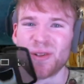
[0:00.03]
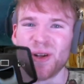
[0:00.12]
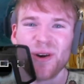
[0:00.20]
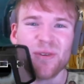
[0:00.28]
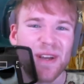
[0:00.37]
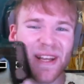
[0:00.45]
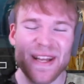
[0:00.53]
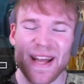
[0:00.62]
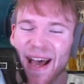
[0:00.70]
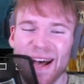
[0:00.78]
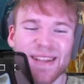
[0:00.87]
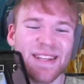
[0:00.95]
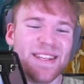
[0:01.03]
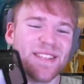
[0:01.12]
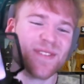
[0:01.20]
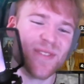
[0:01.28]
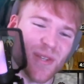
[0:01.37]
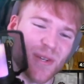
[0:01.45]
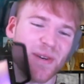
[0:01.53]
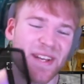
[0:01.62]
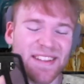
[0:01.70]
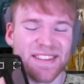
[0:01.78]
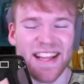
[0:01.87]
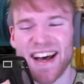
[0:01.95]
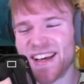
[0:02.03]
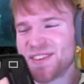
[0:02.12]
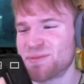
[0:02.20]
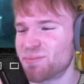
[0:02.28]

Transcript: Chloe and Halle's Do It Live